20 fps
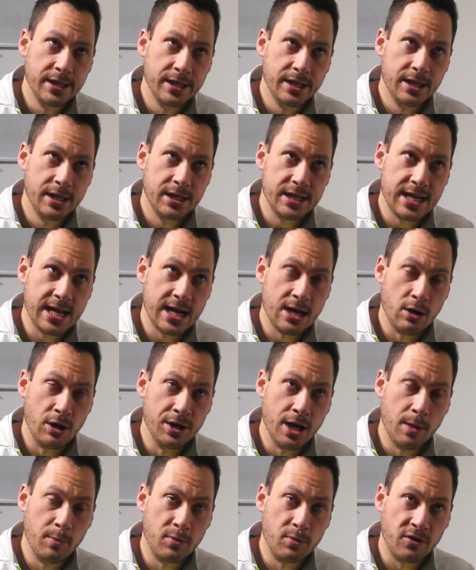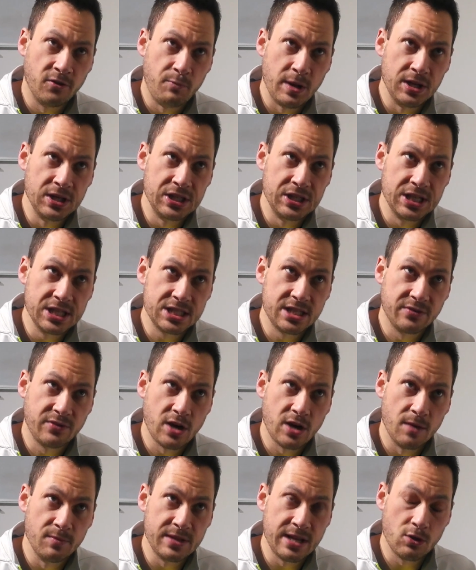Now, a number of pundits have
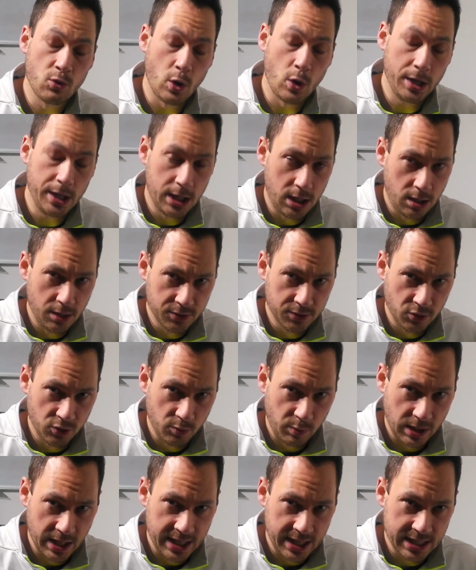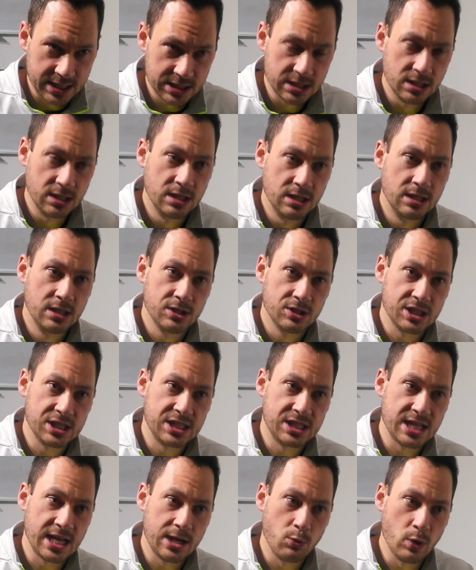come down quite hard on the players to
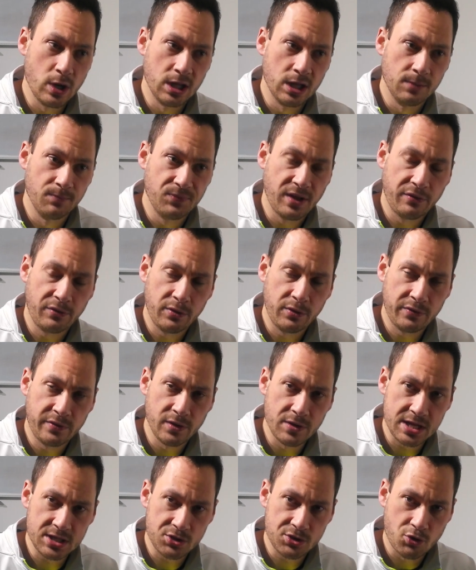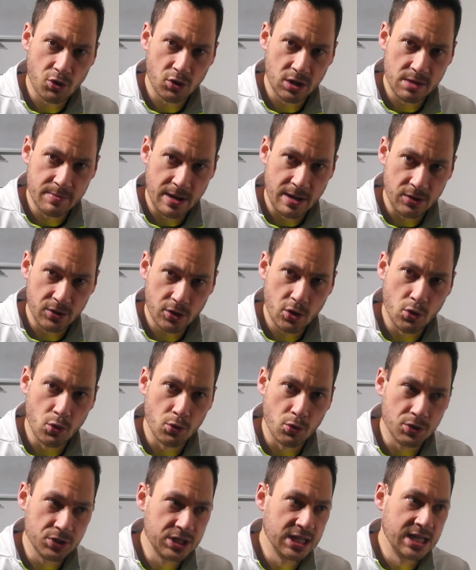say, well, if you feel that strongly about the
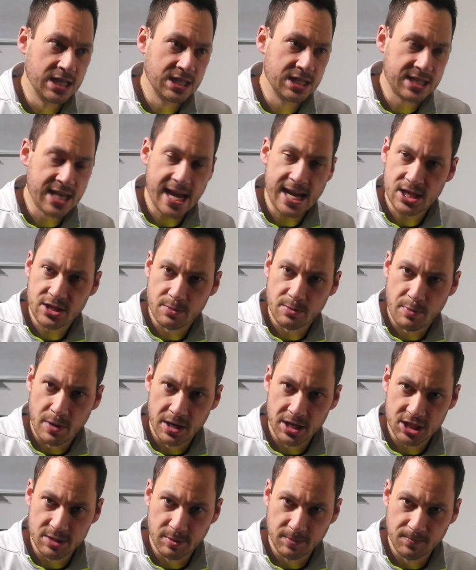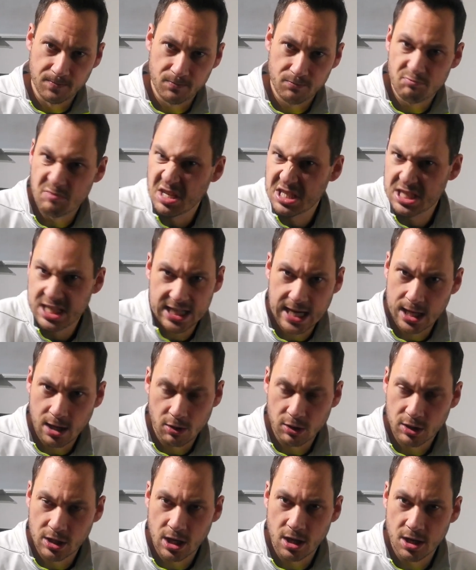cause, take the punishment. It's a yellow
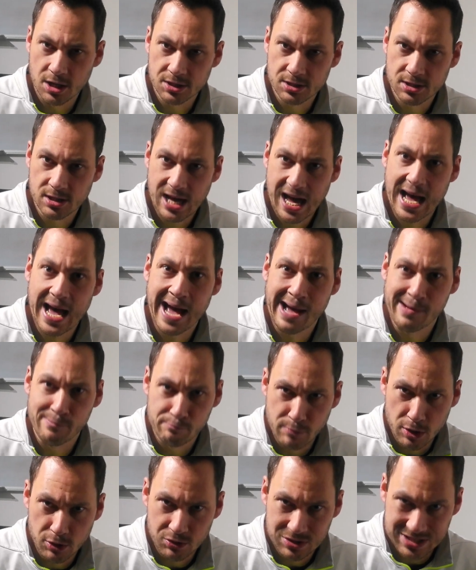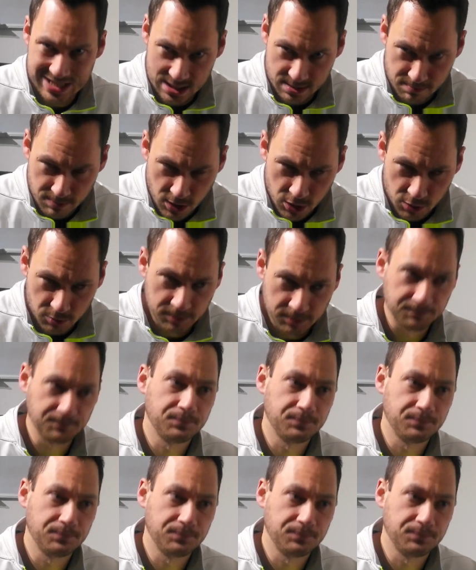card at most at the moment.